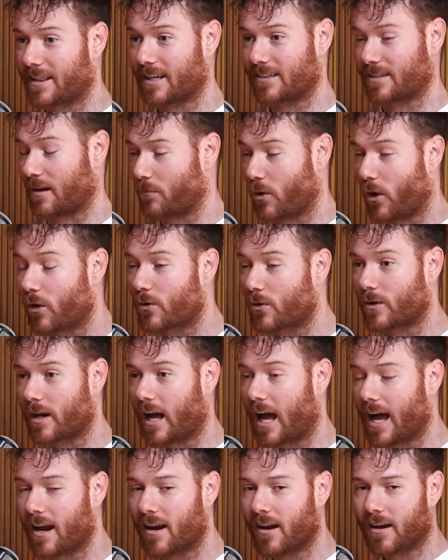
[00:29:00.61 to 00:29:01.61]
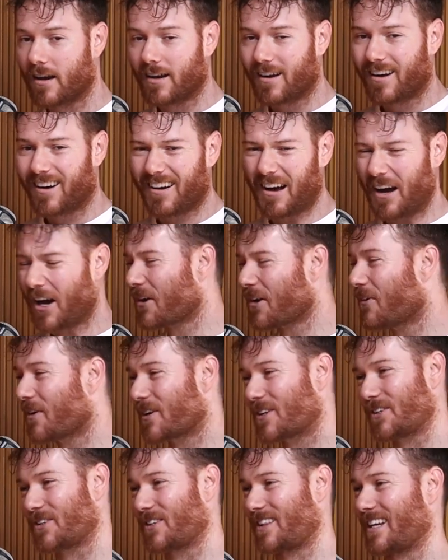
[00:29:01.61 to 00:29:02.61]
things I'm not good at, I don't
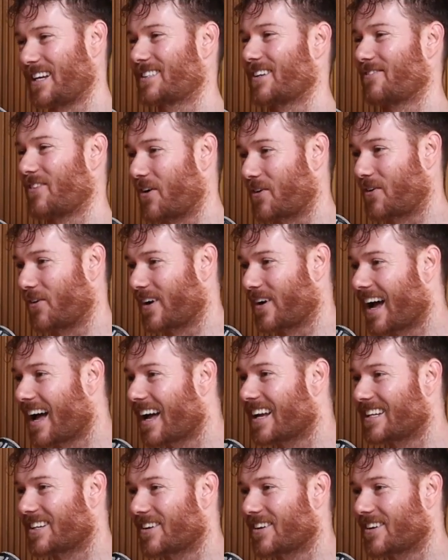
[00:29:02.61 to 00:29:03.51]
want to do things I'm not good at.